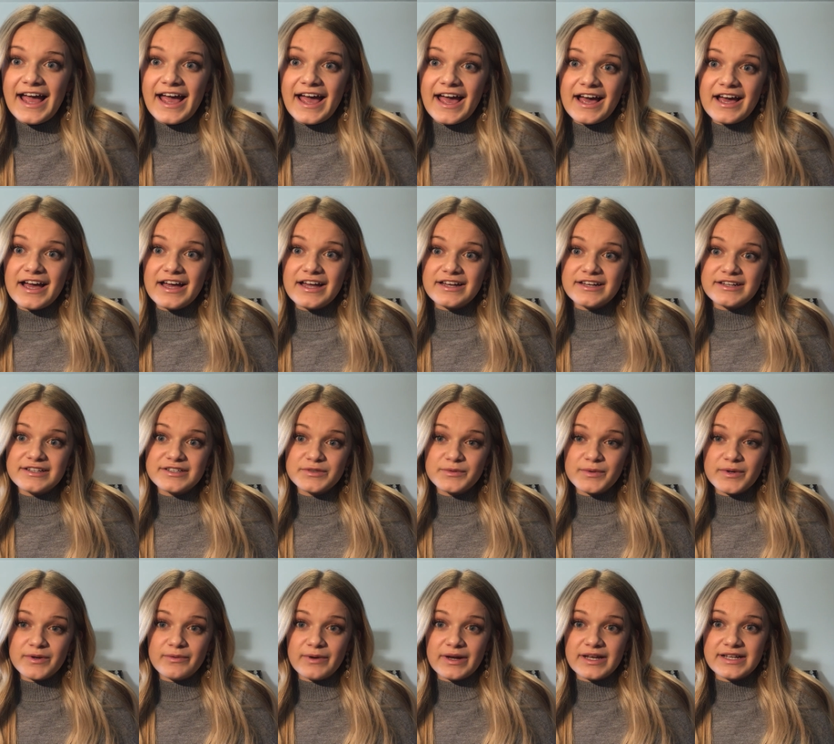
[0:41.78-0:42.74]
and
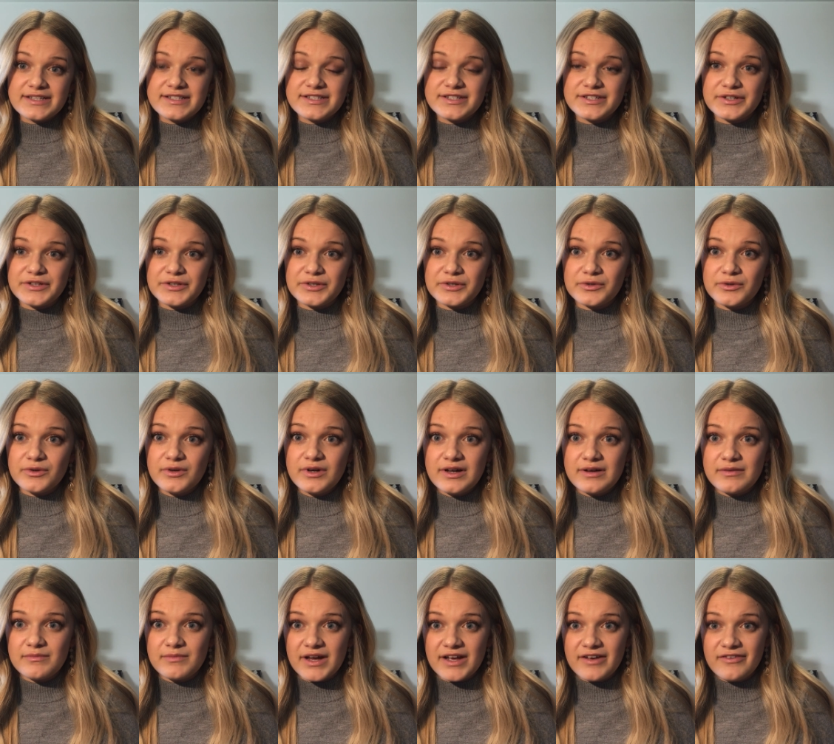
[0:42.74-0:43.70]
we went to
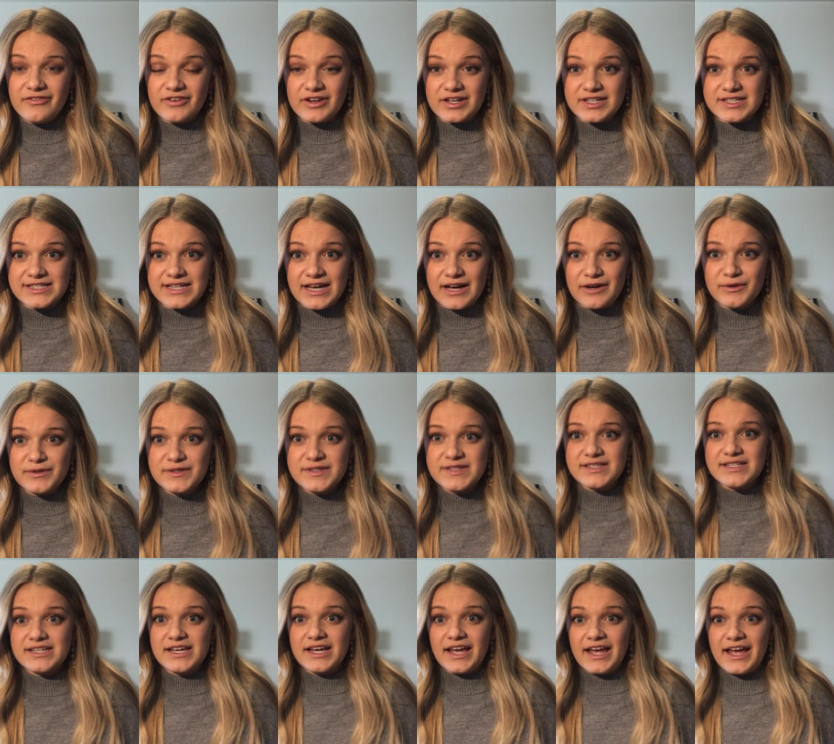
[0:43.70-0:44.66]
my friend's
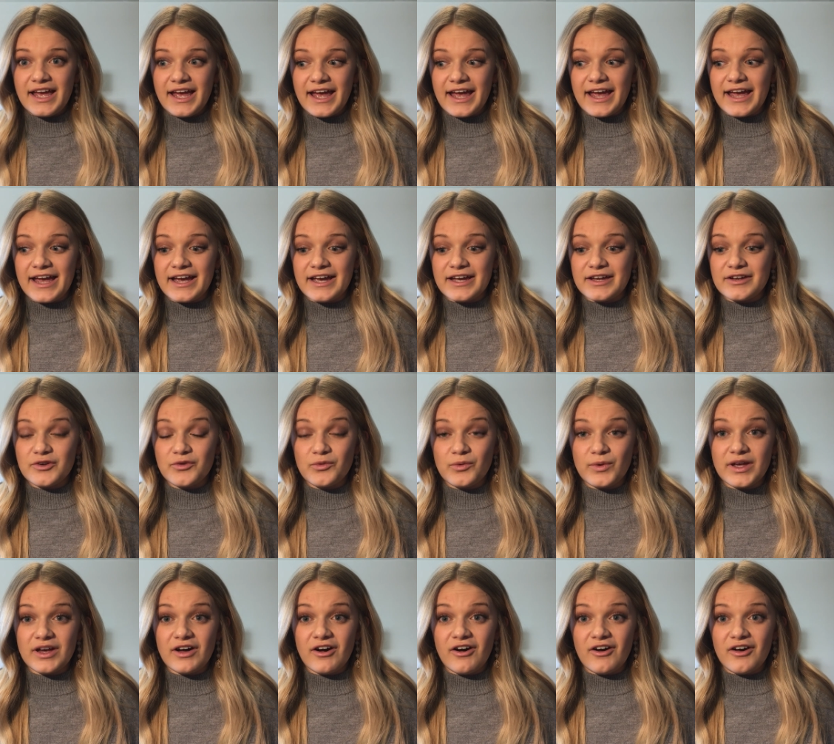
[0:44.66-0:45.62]
house and
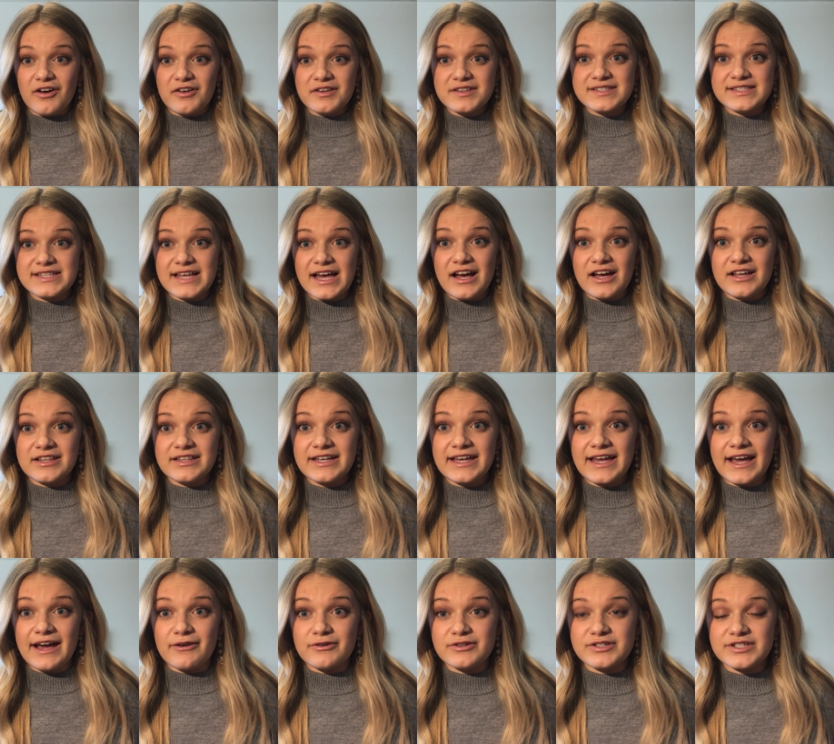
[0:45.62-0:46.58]
we all sat on the
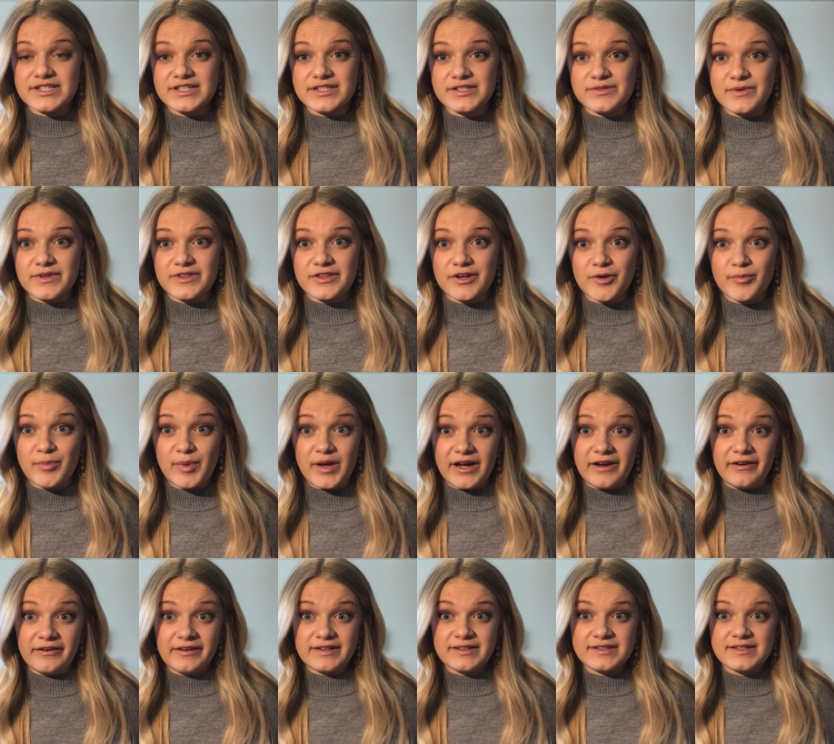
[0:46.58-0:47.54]
couches with our
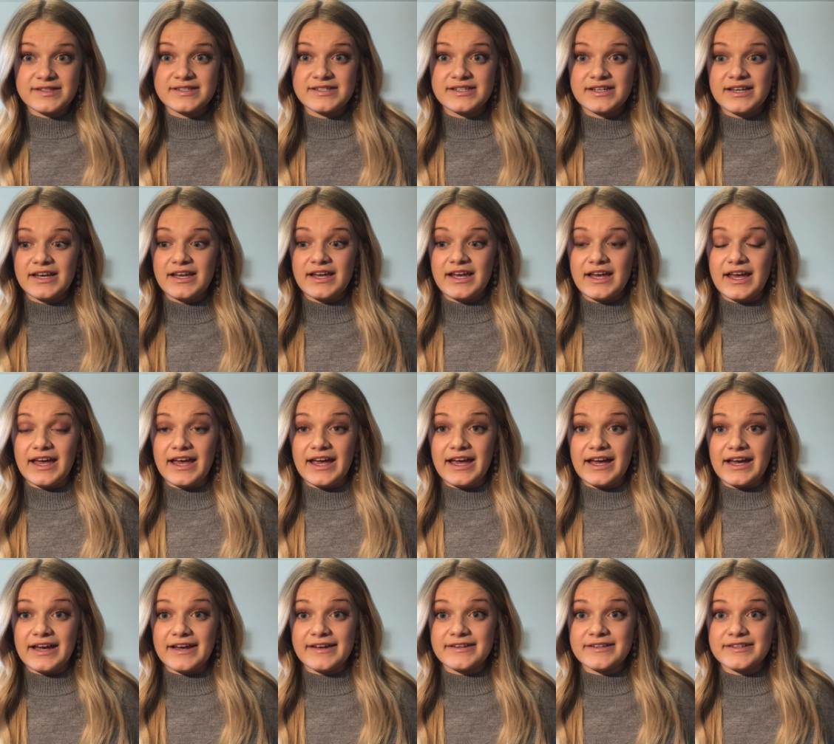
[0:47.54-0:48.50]
parents
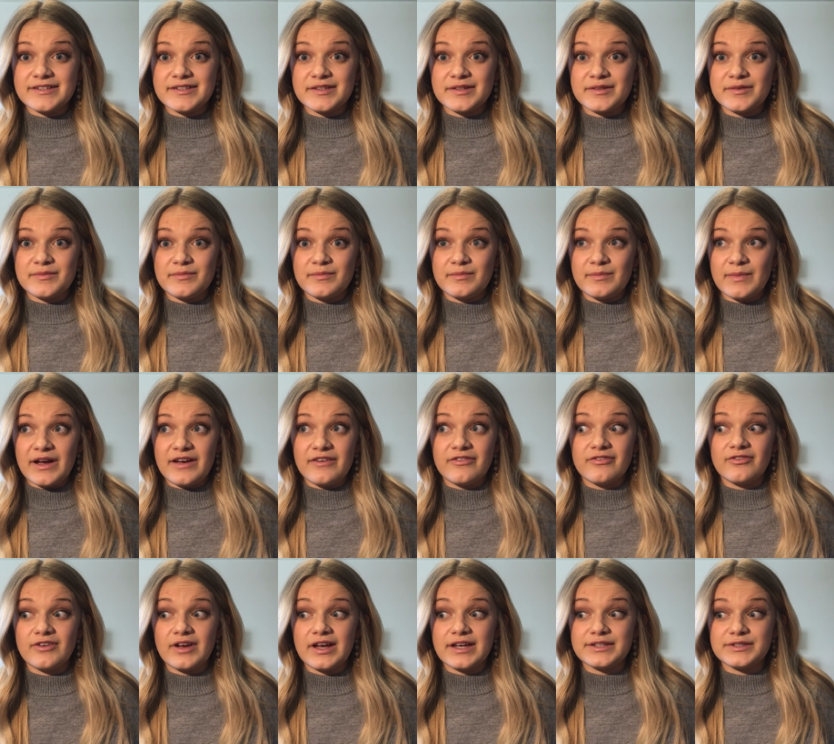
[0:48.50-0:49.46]
and my
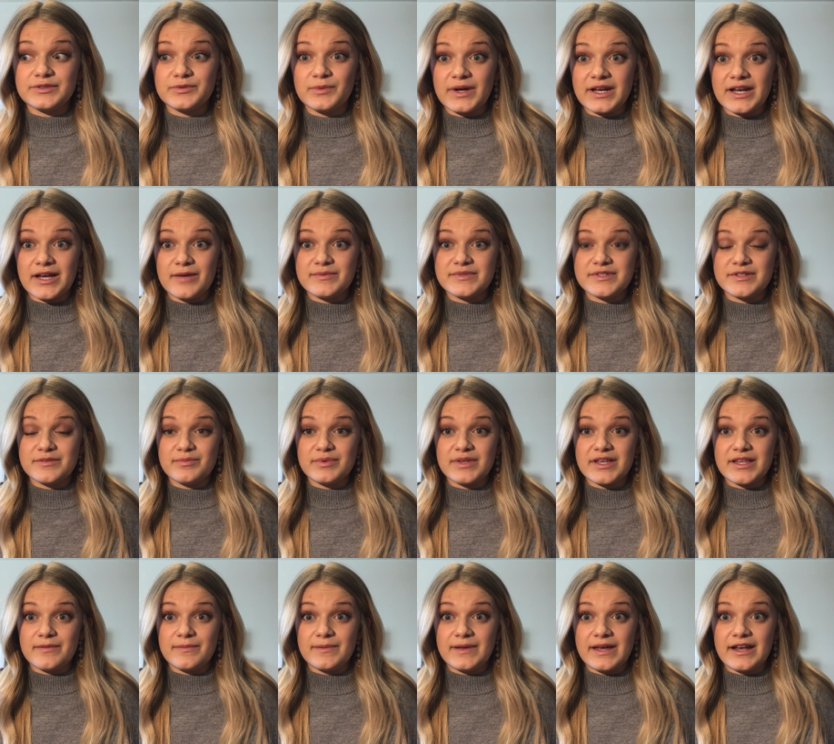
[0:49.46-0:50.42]
friend went up to
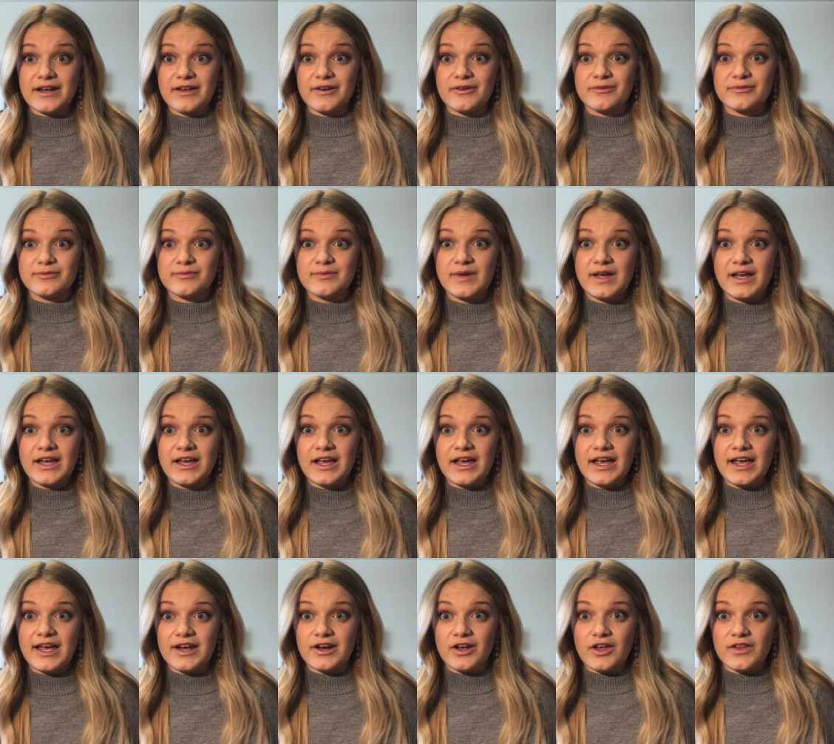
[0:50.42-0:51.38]
play the piano
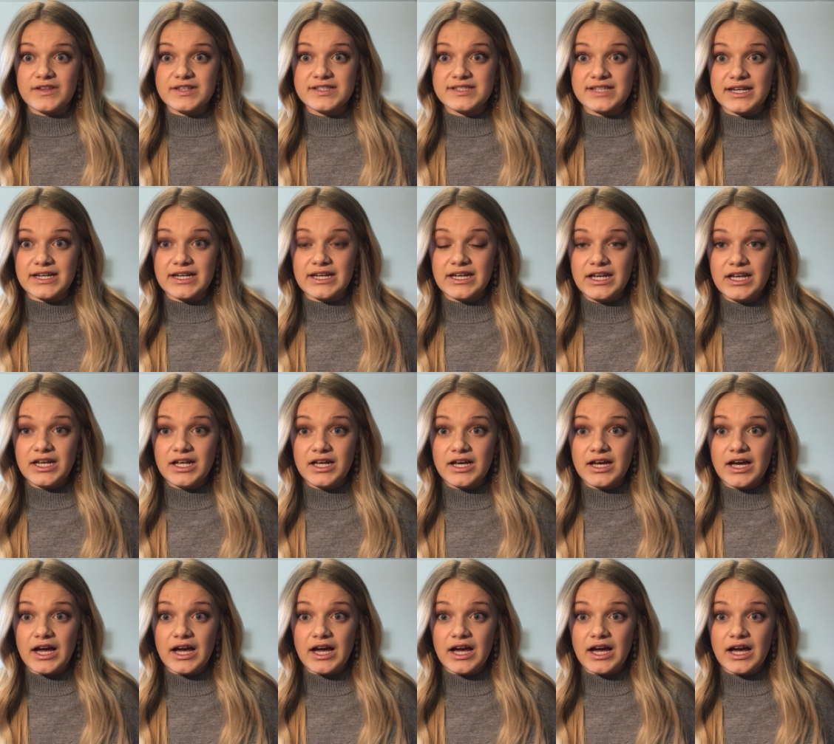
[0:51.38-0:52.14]
and all of a sudden